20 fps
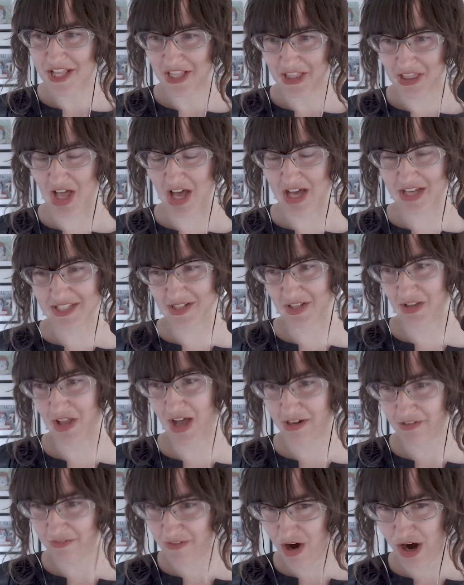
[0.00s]
lost a
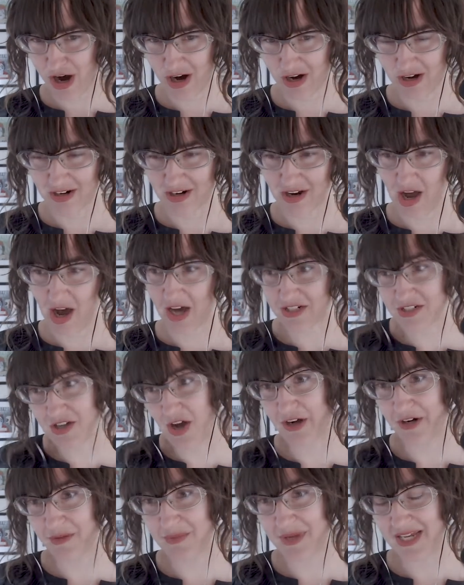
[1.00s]
lot of our
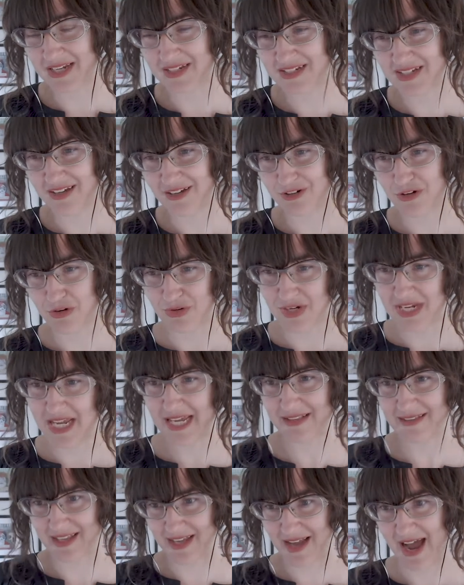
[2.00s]
autonomy to
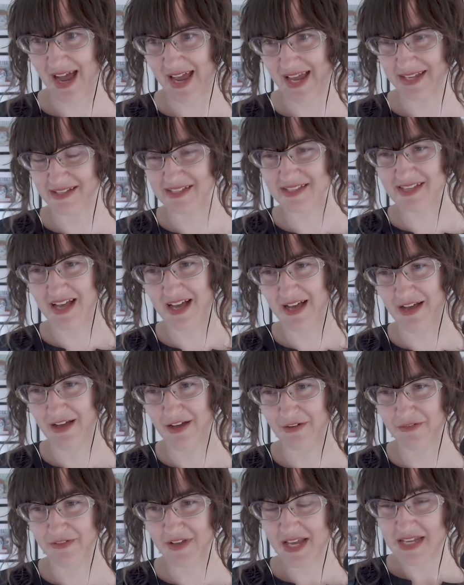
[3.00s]
create the kinds of